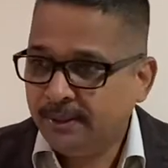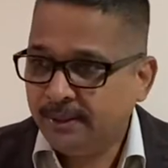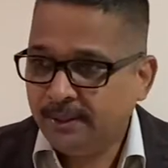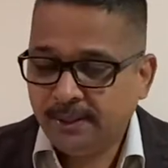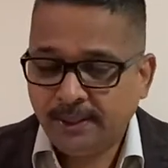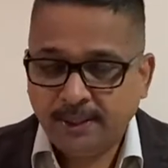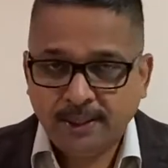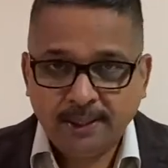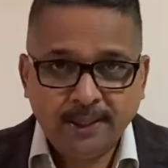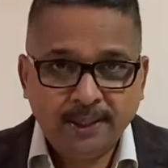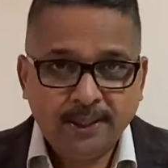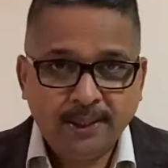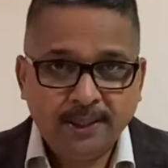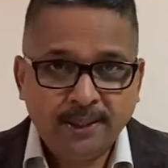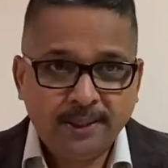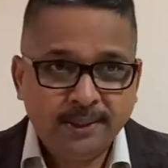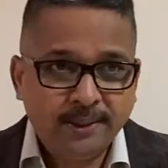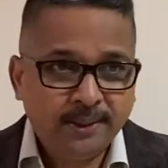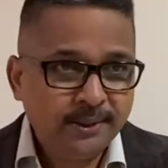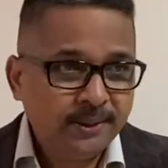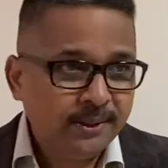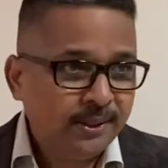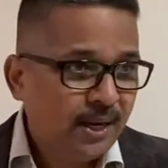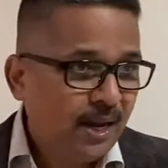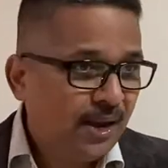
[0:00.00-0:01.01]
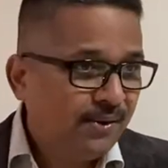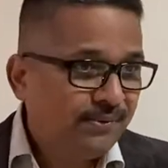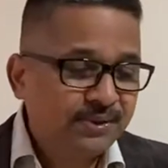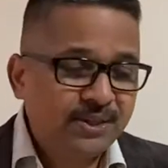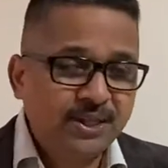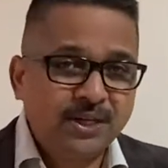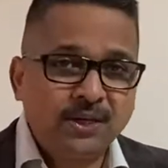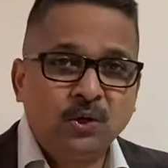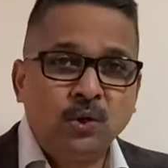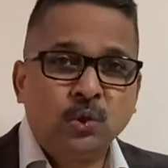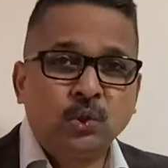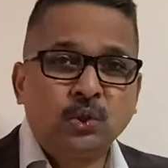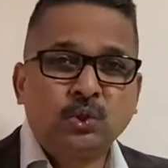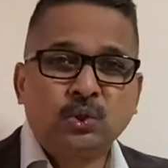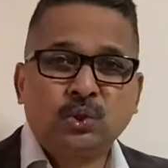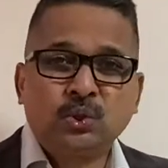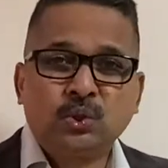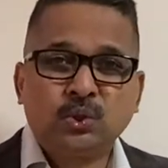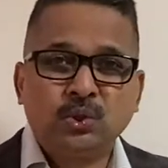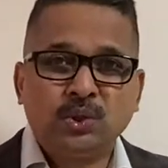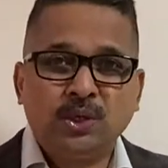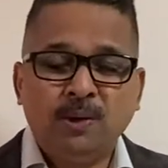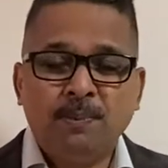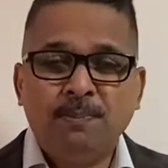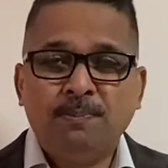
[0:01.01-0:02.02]
Uh, everything
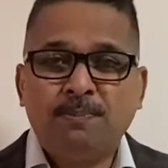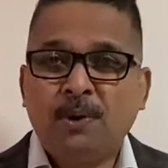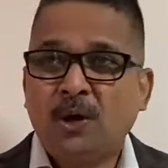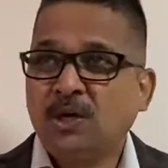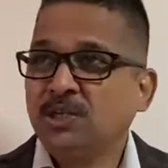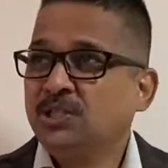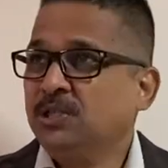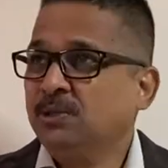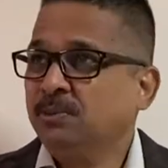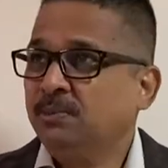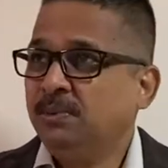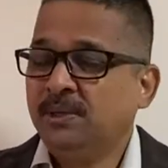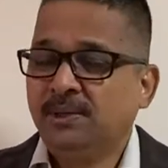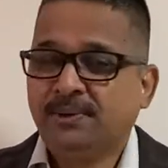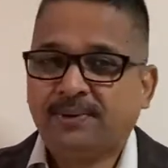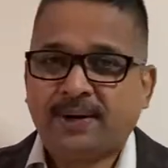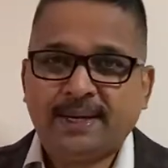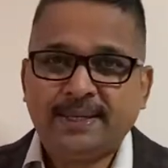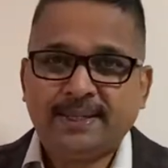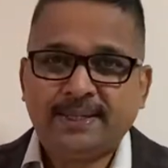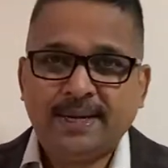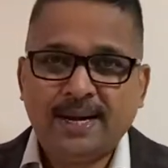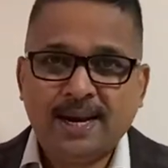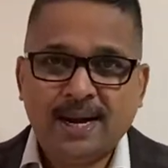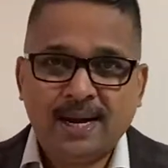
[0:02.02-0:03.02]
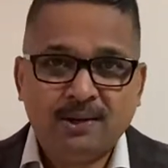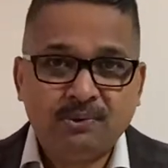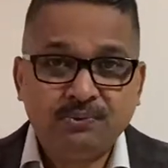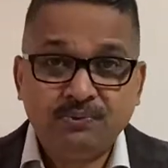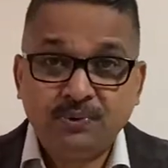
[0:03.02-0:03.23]
looks impossible right now.